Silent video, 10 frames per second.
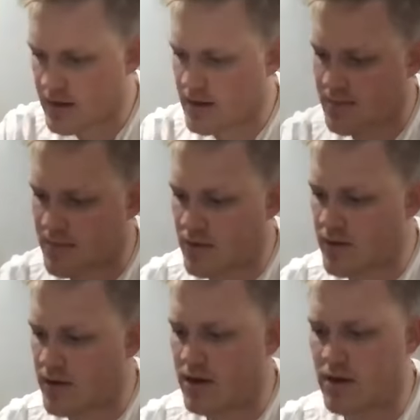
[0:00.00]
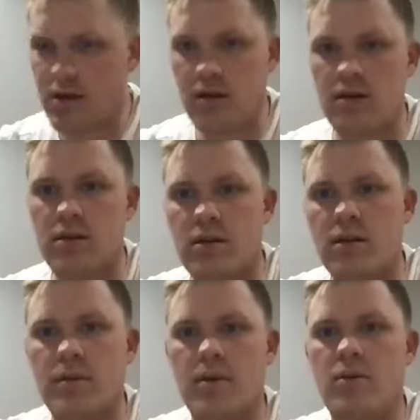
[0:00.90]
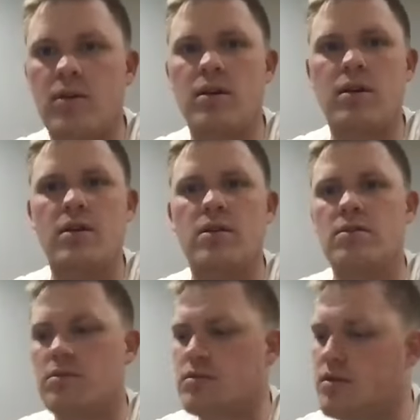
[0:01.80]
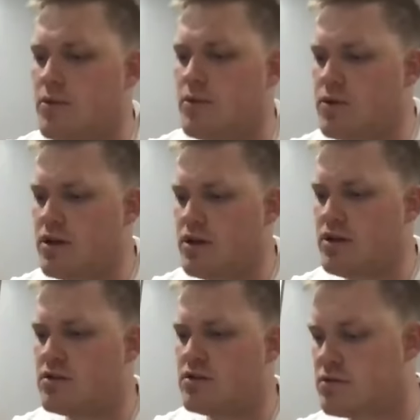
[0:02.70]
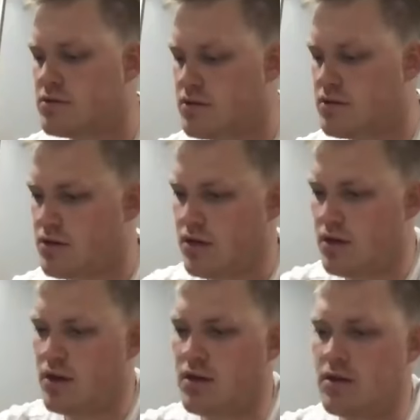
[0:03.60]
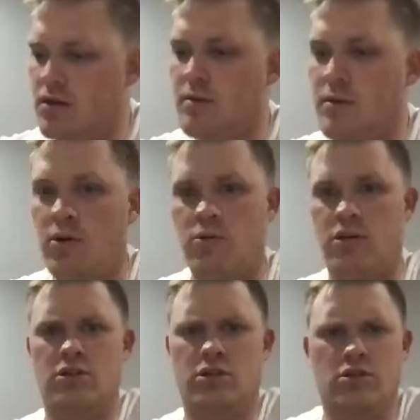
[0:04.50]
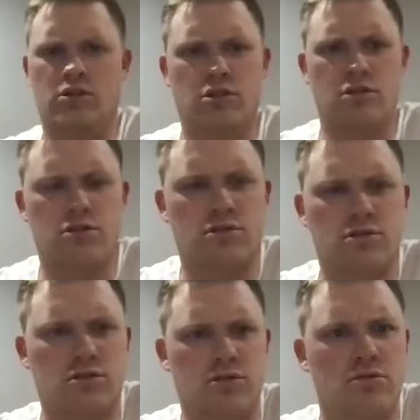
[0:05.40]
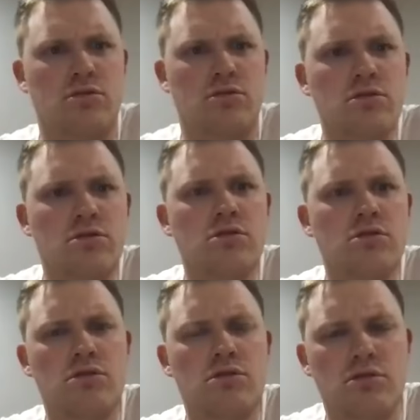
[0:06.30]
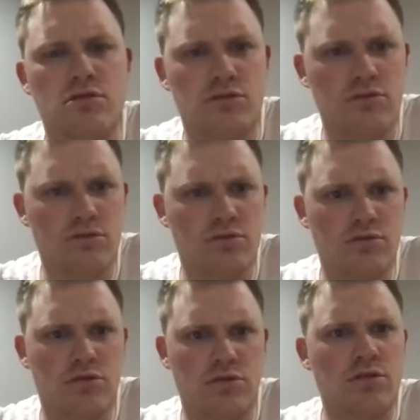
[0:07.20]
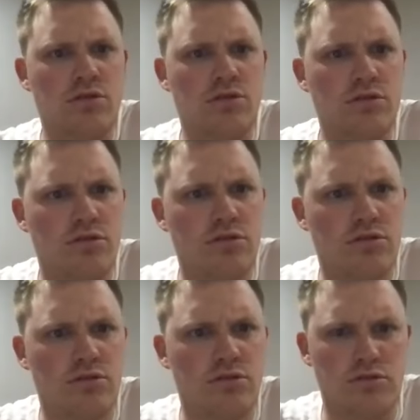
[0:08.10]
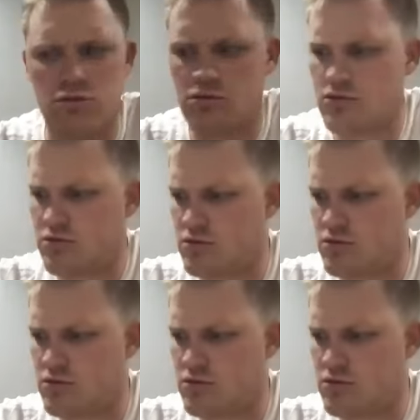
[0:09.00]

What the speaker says: Come on in, come on in, come on in, come on in,